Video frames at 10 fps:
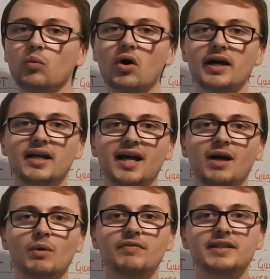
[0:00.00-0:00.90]
Y,
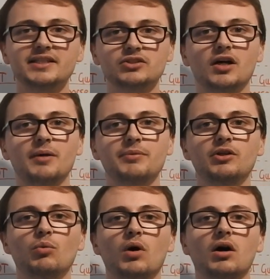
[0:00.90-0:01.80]
however this time
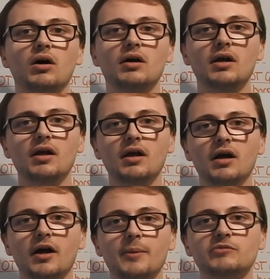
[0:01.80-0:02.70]
you are
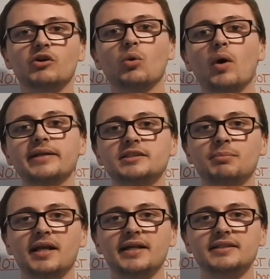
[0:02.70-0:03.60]
required to
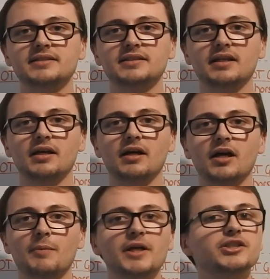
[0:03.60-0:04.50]
place
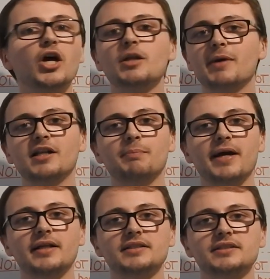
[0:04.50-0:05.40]
a certain amount of
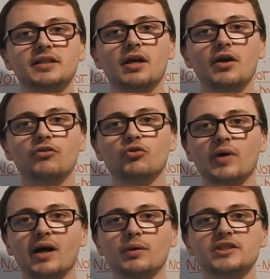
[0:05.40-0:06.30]
bets
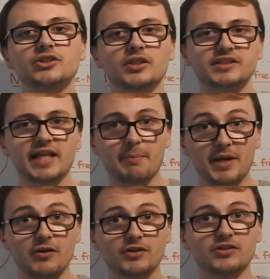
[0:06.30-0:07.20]
throughout a set
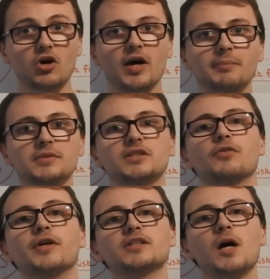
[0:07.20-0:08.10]
period of time. So
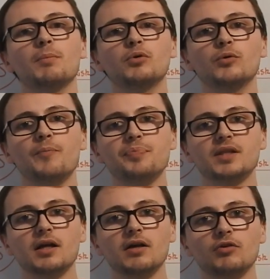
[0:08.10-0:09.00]
for example,
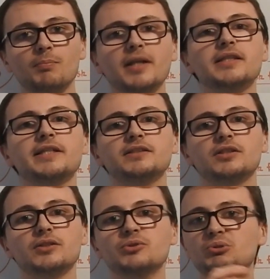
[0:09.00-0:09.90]
from Monday
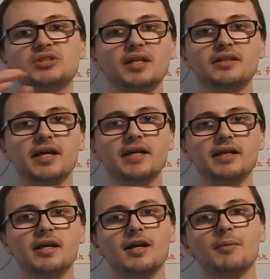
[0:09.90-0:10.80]
to
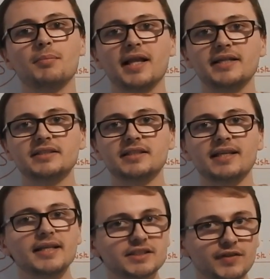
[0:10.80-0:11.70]
Sunday, place at least